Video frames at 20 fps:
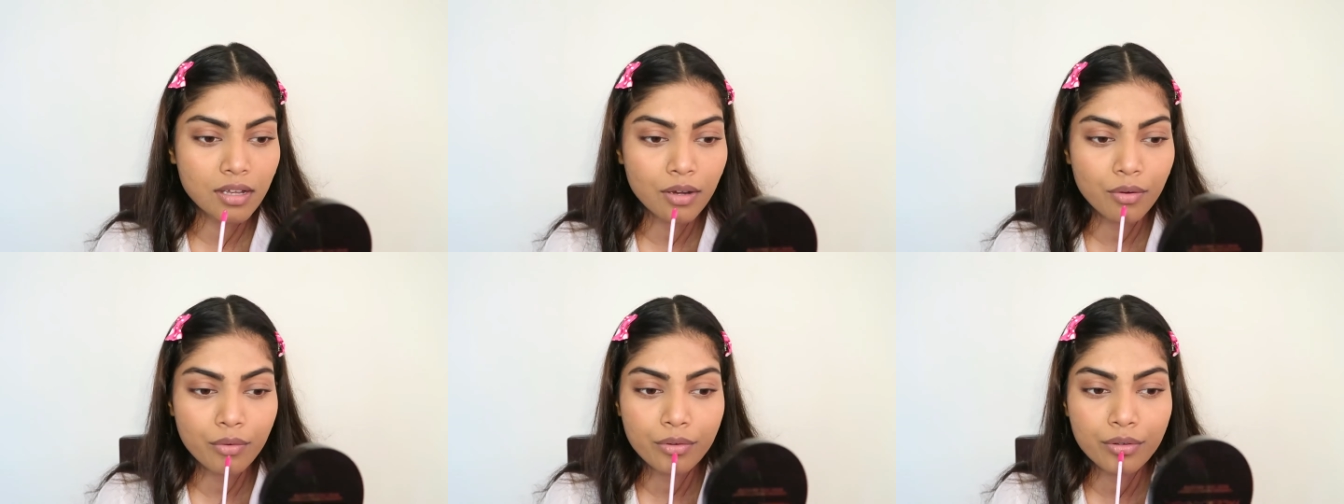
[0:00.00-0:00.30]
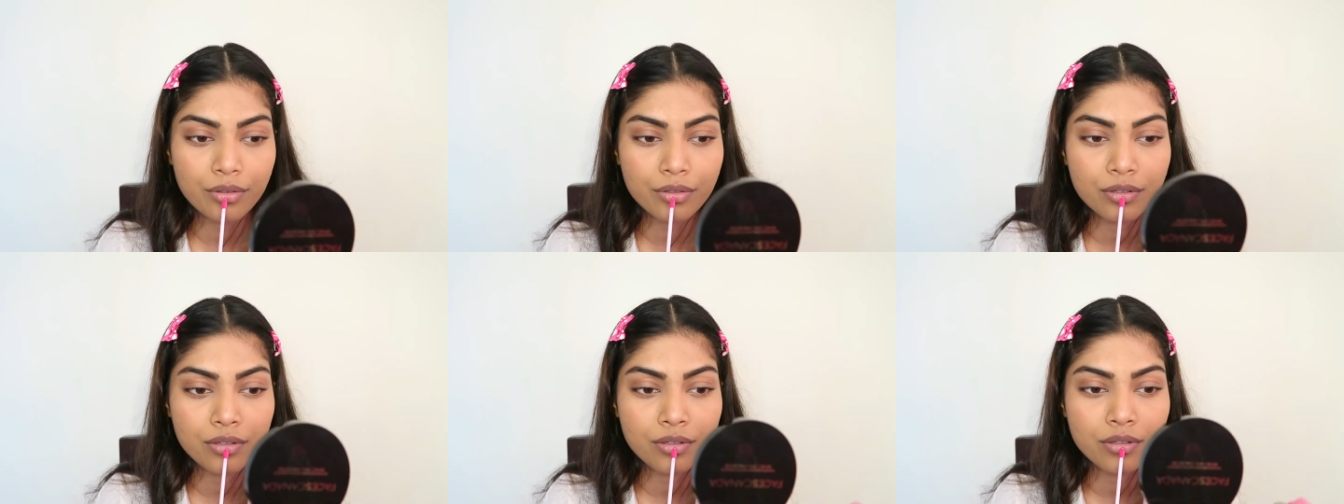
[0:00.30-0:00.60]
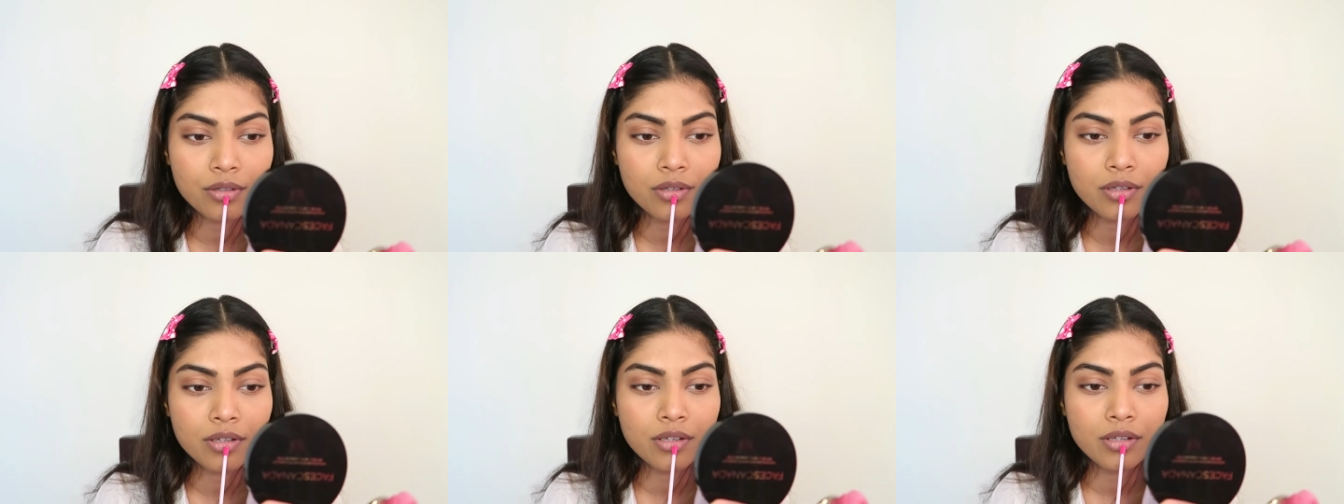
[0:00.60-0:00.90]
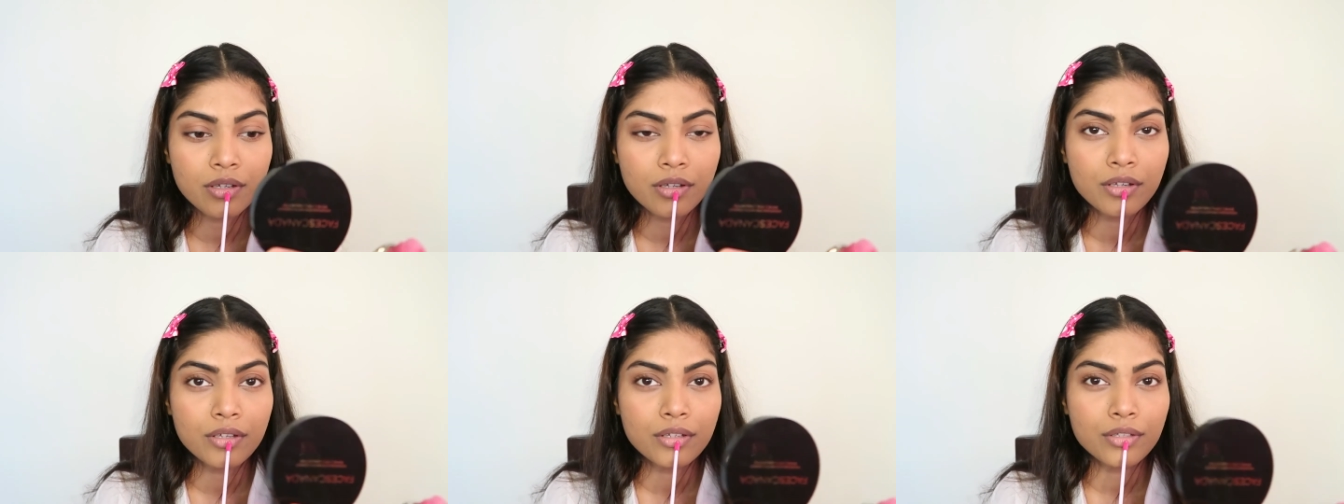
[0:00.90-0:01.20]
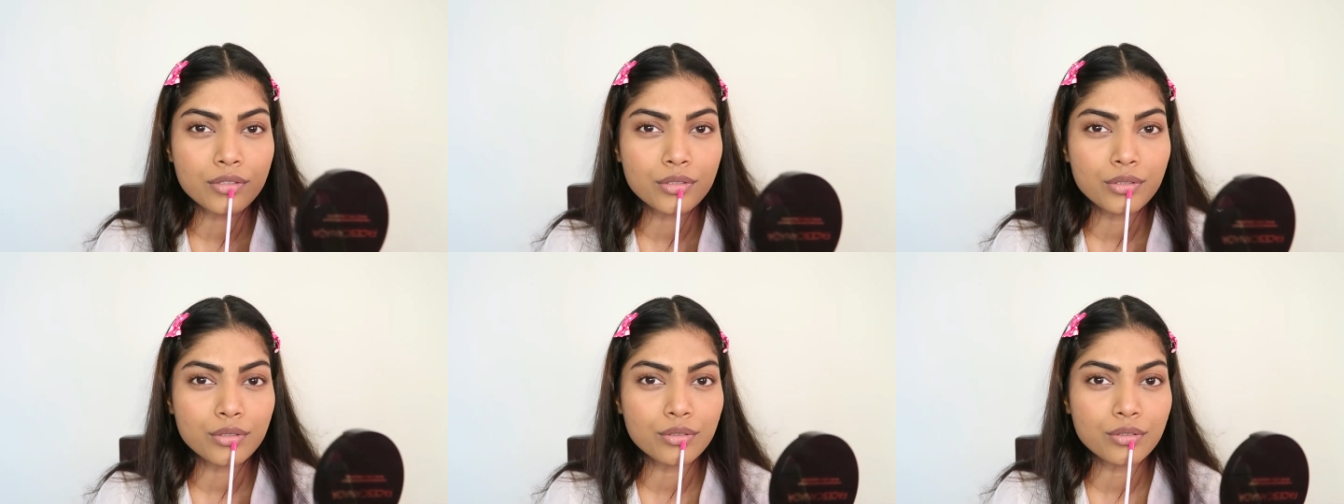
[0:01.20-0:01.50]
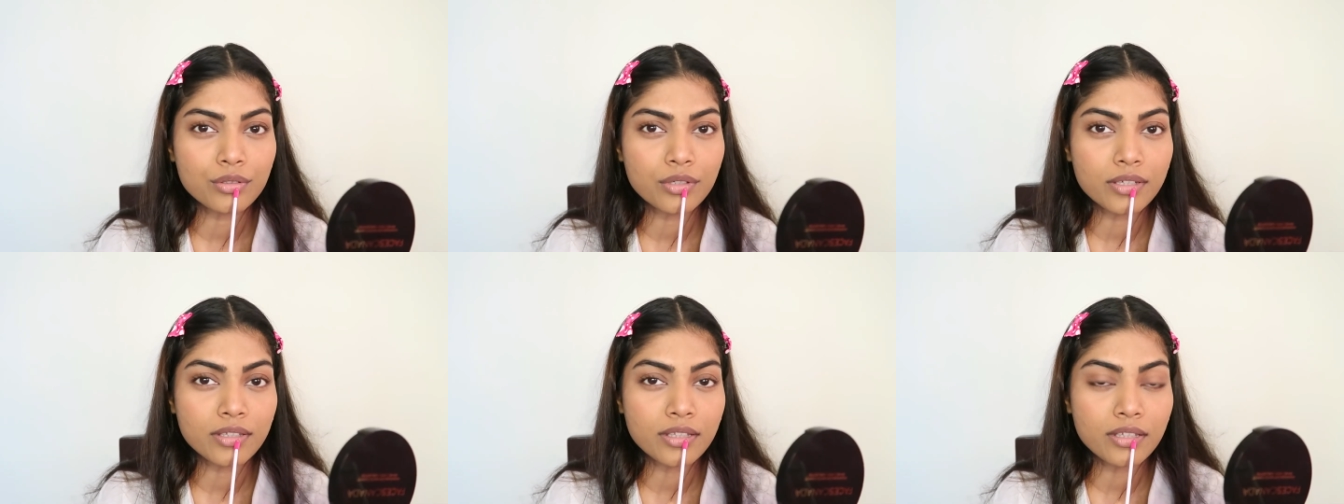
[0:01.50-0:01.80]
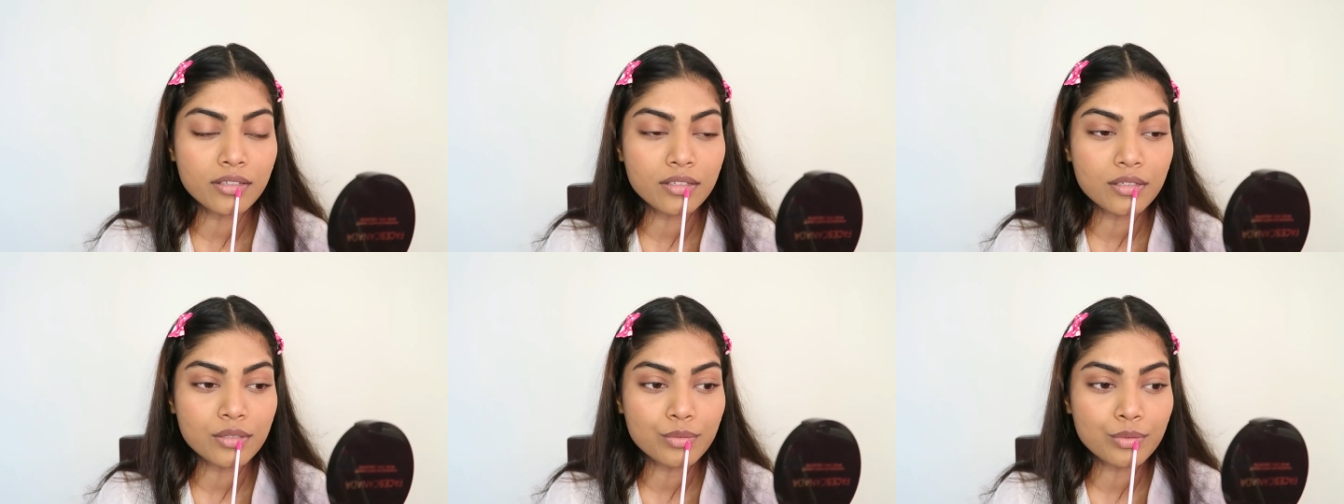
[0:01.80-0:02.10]
now. So I
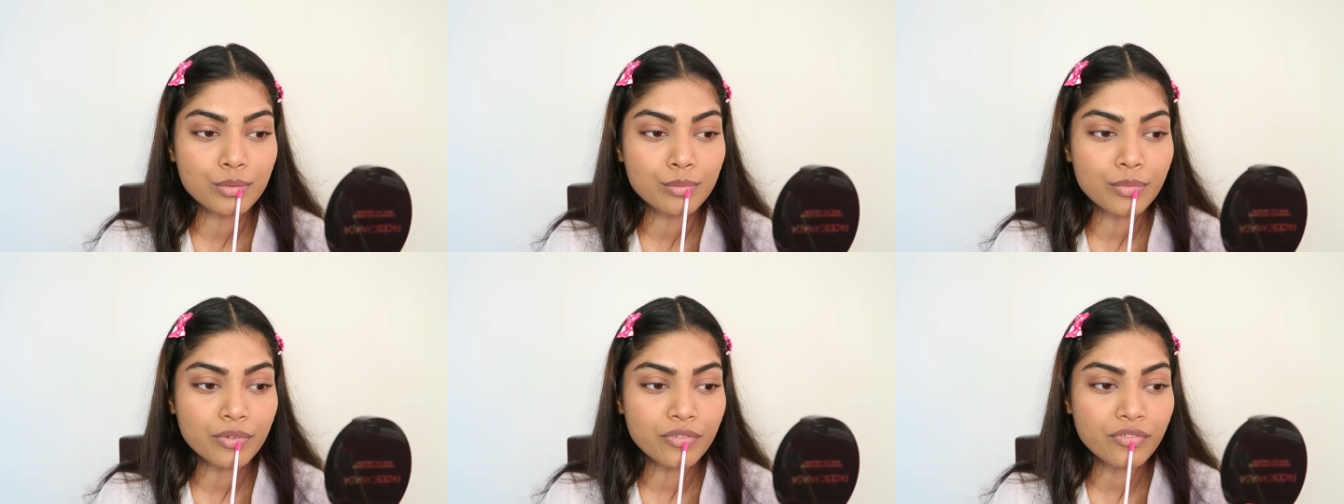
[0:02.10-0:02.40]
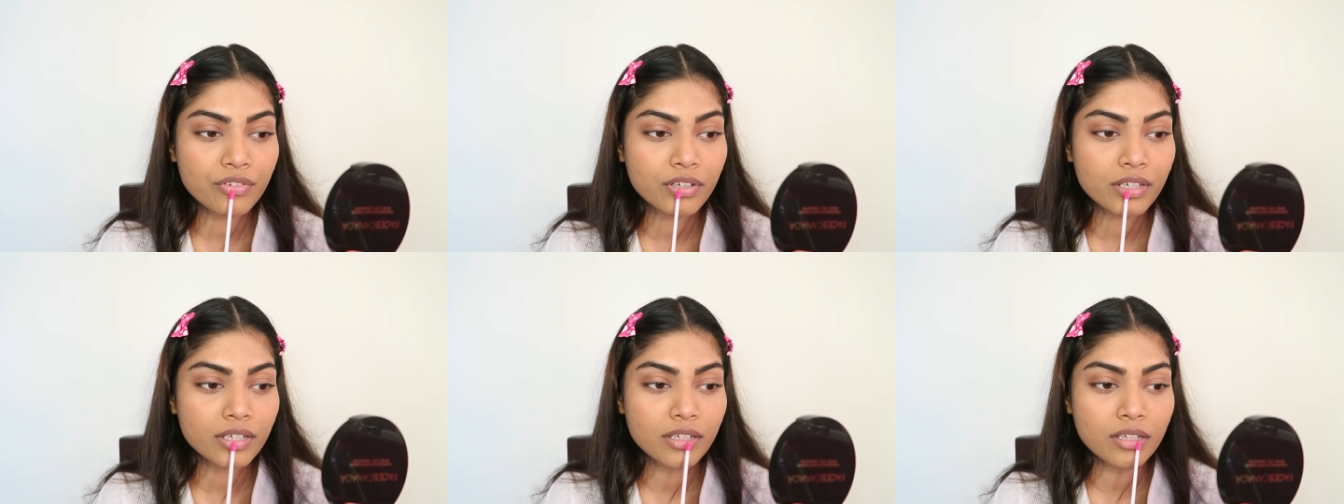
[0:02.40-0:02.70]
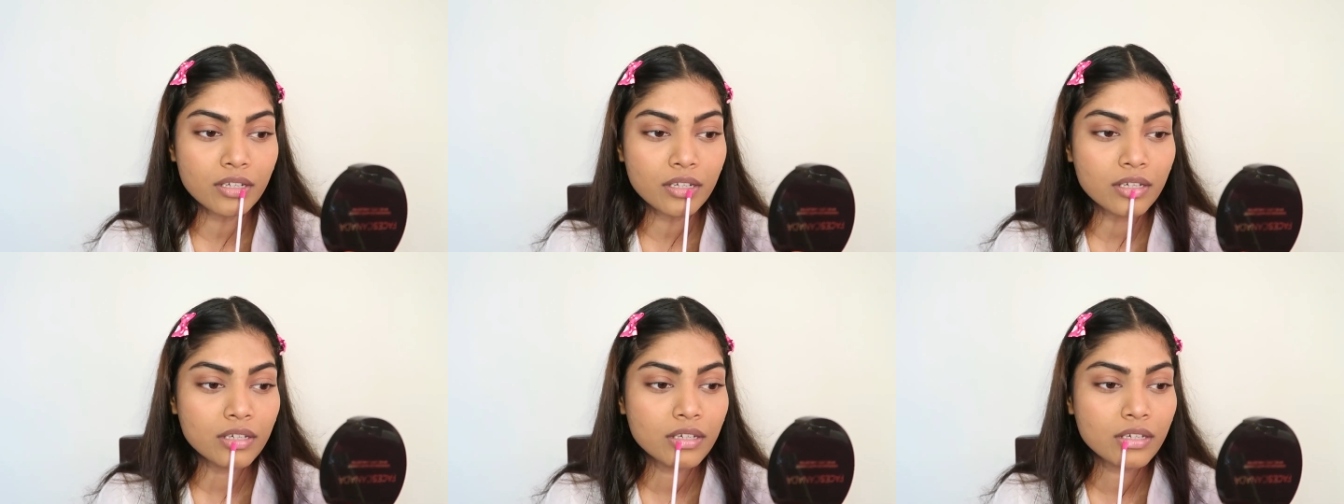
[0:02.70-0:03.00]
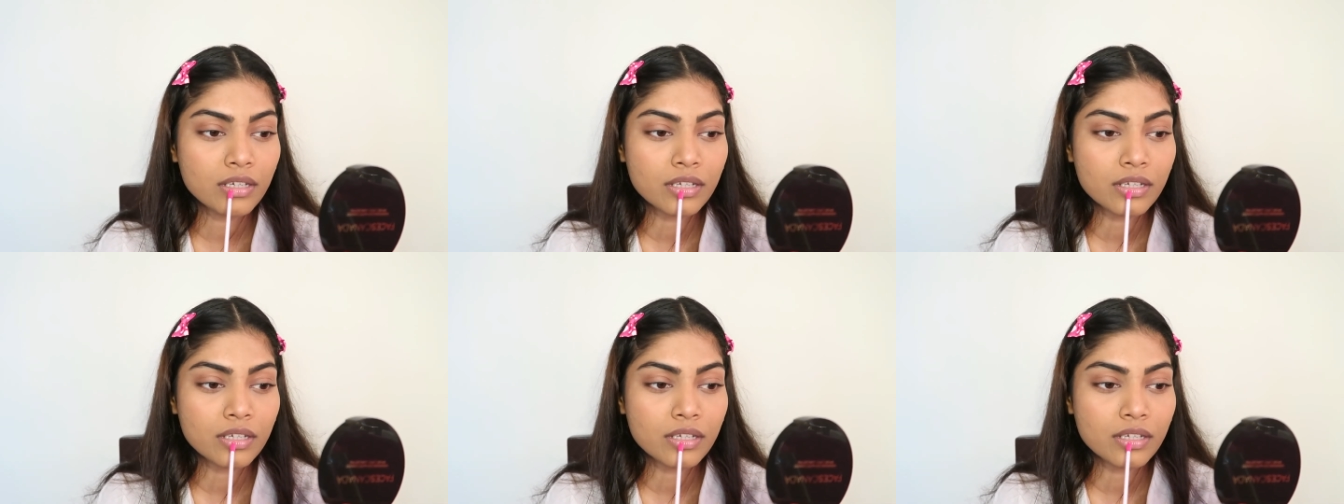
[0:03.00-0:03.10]
think this would be fine.